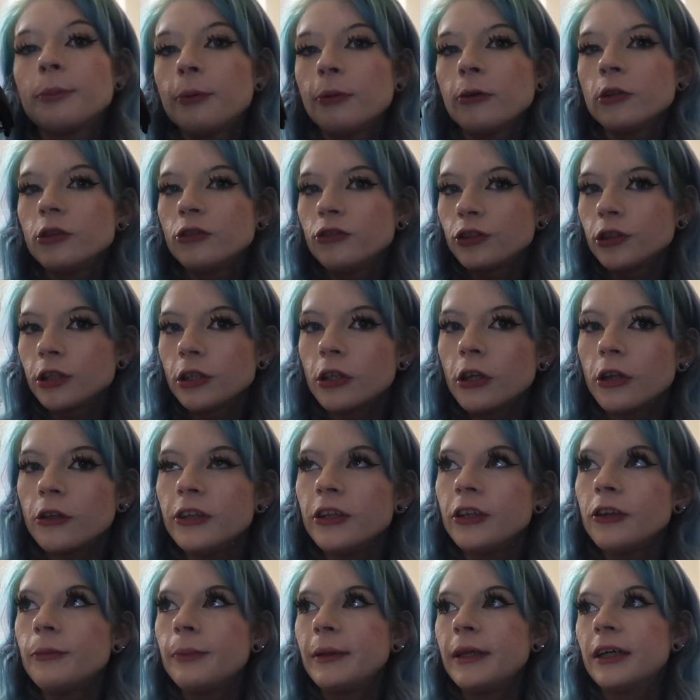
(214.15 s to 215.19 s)
pull the trigger on
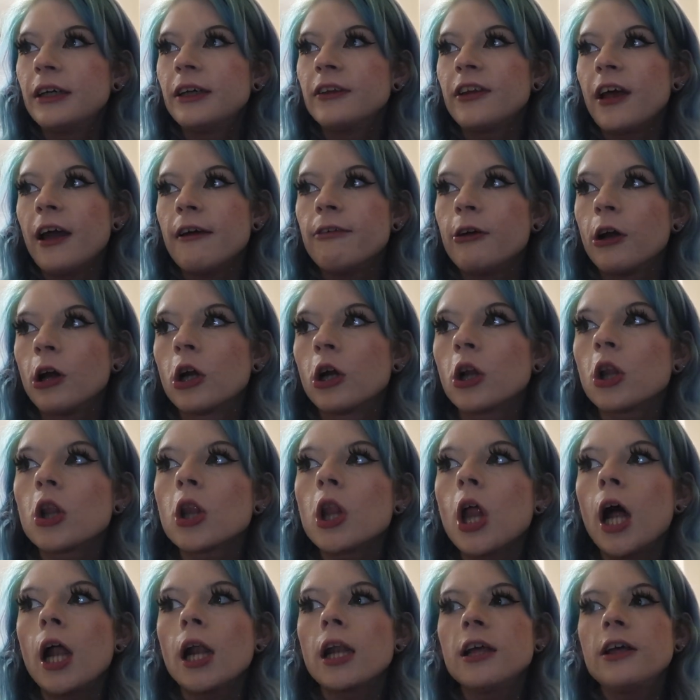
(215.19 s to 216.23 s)
these because I've heard a
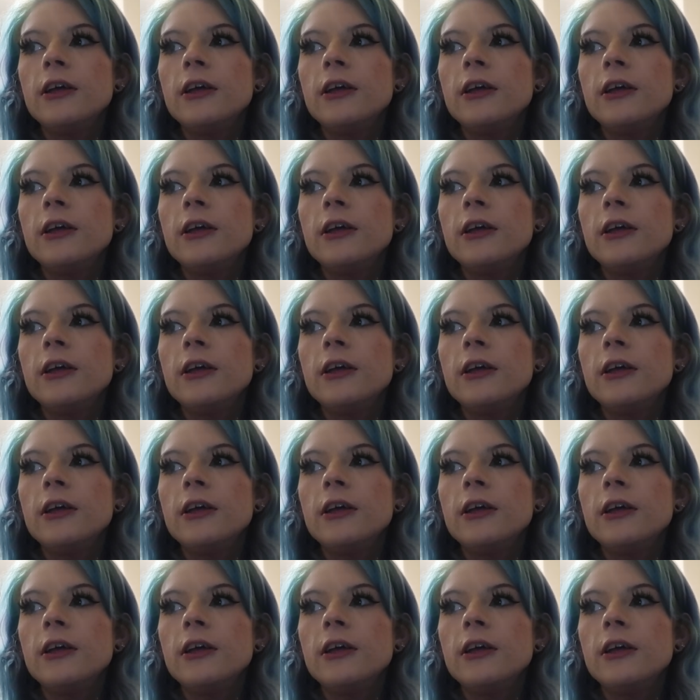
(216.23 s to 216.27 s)
lot